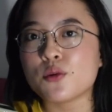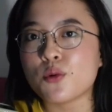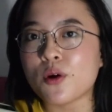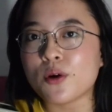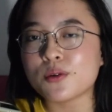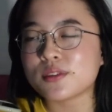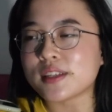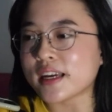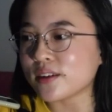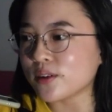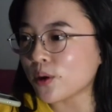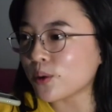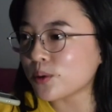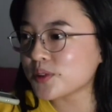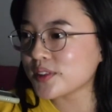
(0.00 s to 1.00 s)
quote that
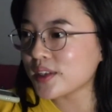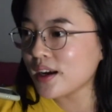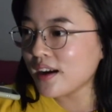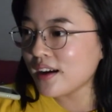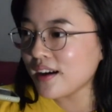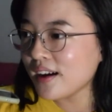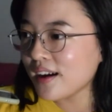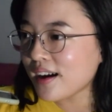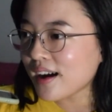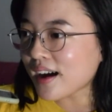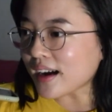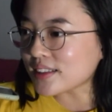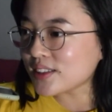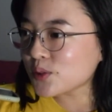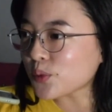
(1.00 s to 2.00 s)
goes,
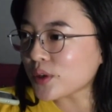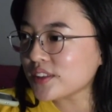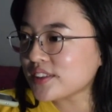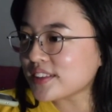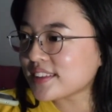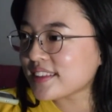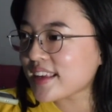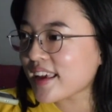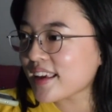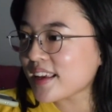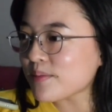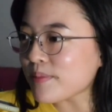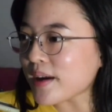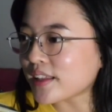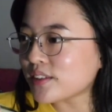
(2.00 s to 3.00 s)
I just wanted to say
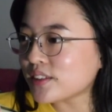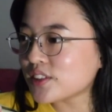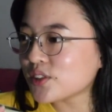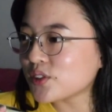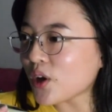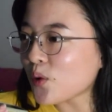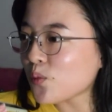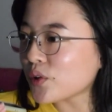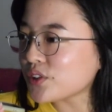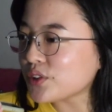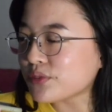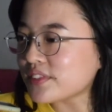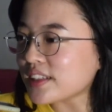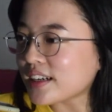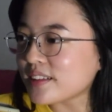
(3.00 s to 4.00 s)
it matters not what
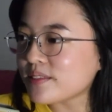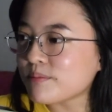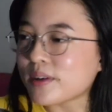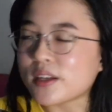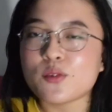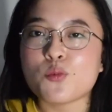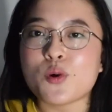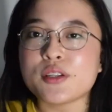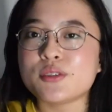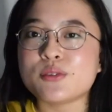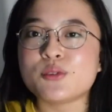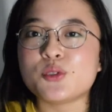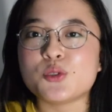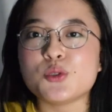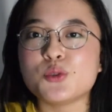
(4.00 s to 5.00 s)
you've done, but what you
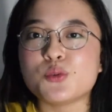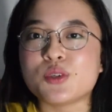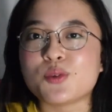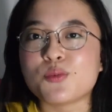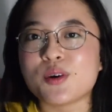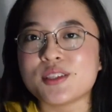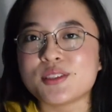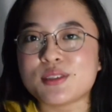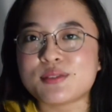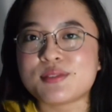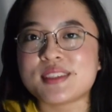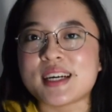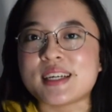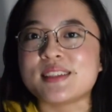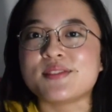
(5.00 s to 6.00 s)
do with what you've
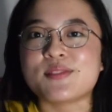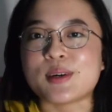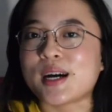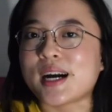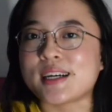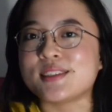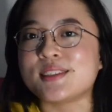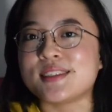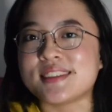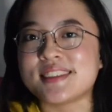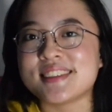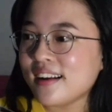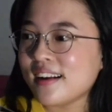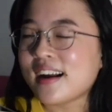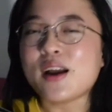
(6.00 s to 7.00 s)
done for
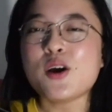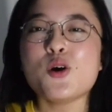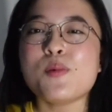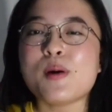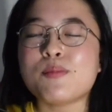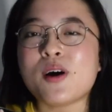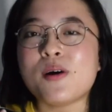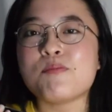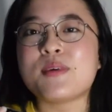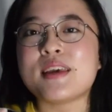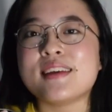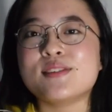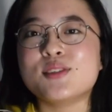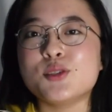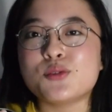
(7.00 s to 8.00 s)
others. I hope I'm not
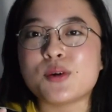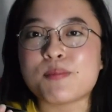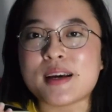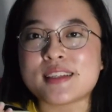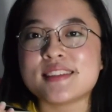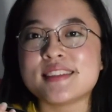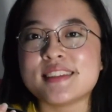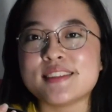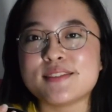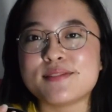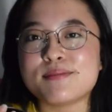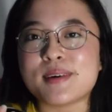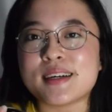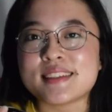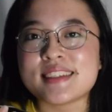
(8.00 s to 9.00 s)
being too
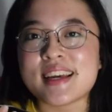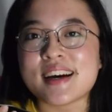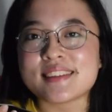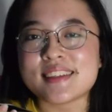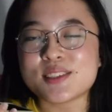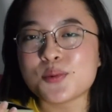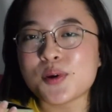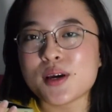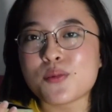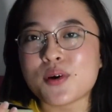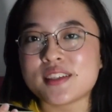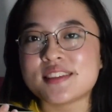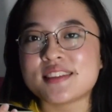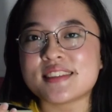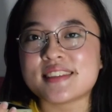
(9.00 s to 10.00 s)
repetitive, but yeah, that's what I
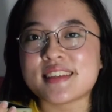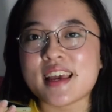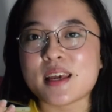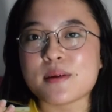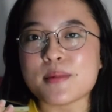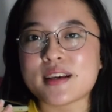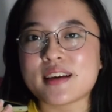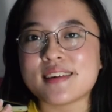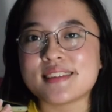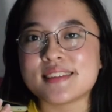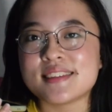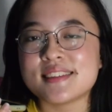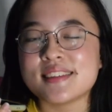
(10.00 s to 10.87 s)
wanted to say, because